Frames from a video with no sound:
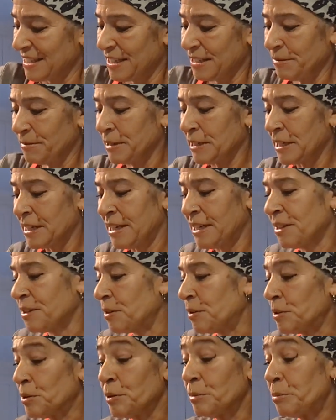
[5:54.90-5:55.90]
So we're gonna,
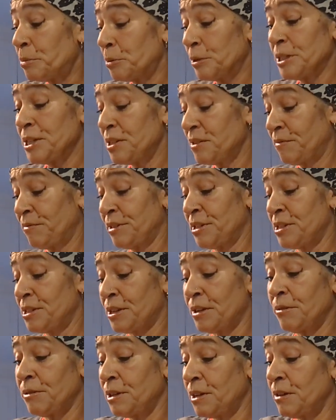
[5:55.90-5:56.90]
the whole point of
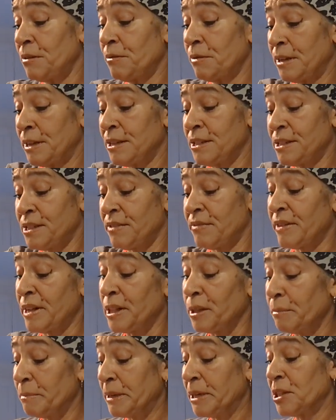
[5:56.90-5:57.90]
risotto is
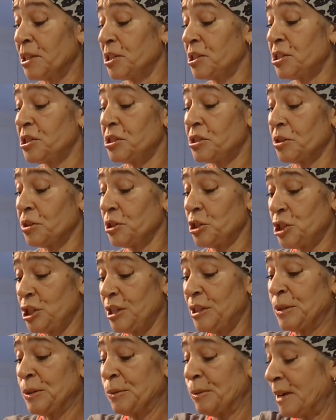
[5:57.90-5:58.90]
developing the starch
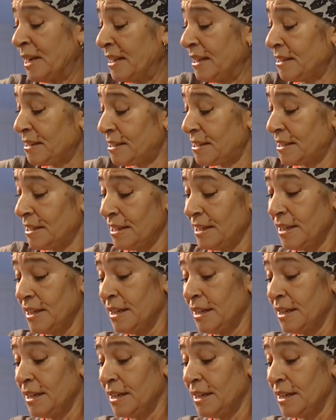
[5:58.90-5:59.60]
in the rice.